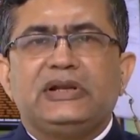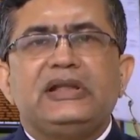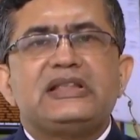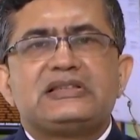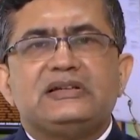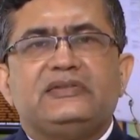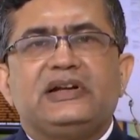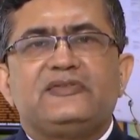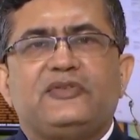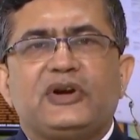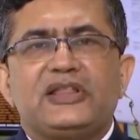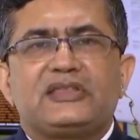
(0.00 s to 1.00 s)
I mean, it's a
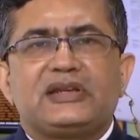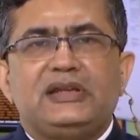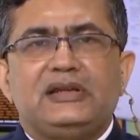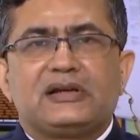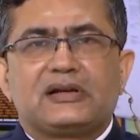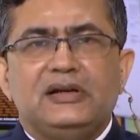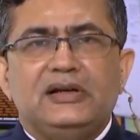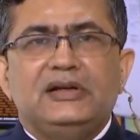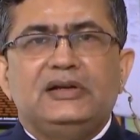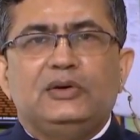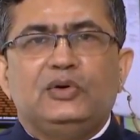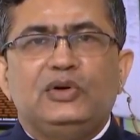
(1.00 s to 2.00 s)

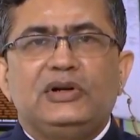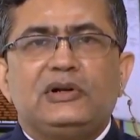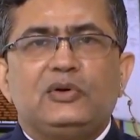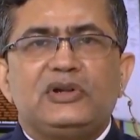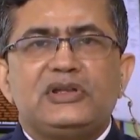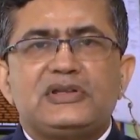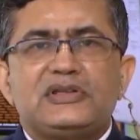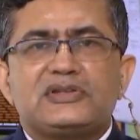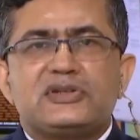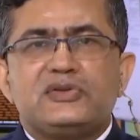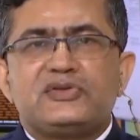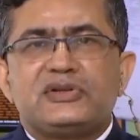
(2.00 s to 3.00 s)
143-year-old glorious
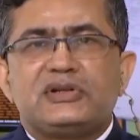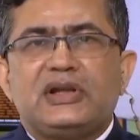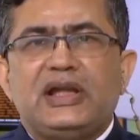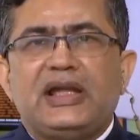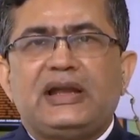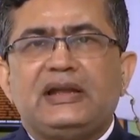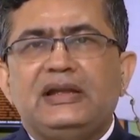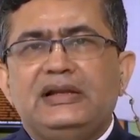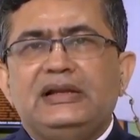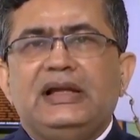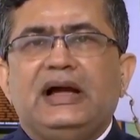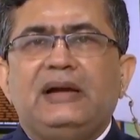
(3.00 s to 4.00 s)
institution, and
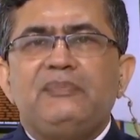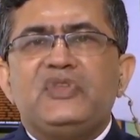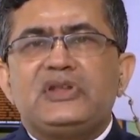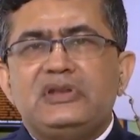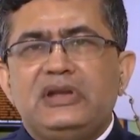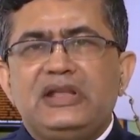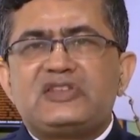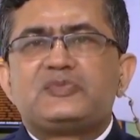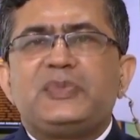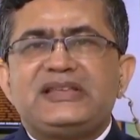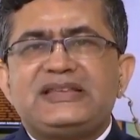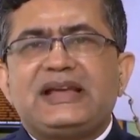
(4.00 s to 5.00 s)
it's